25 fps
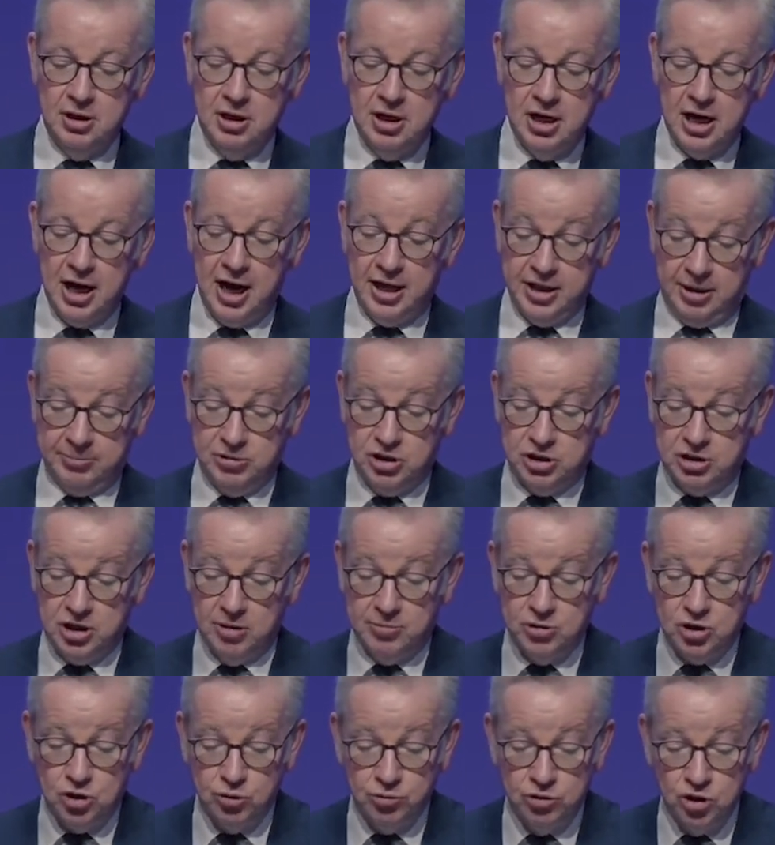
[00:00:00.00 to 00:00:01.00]
and I'm determined
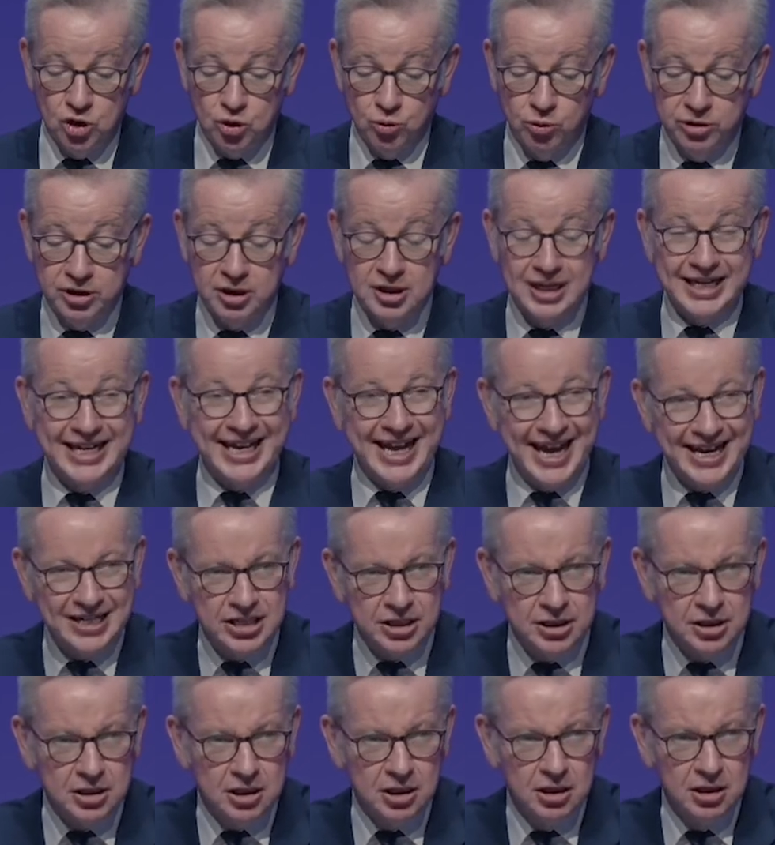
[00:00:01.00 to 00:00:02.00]
to ensure that they get
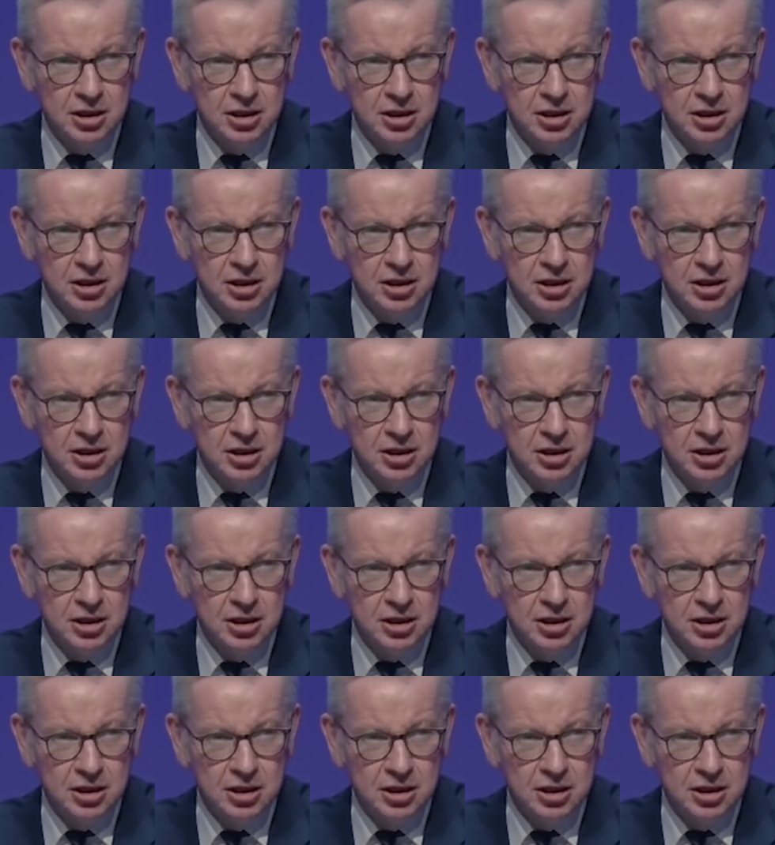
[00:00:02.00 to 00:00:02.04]
it.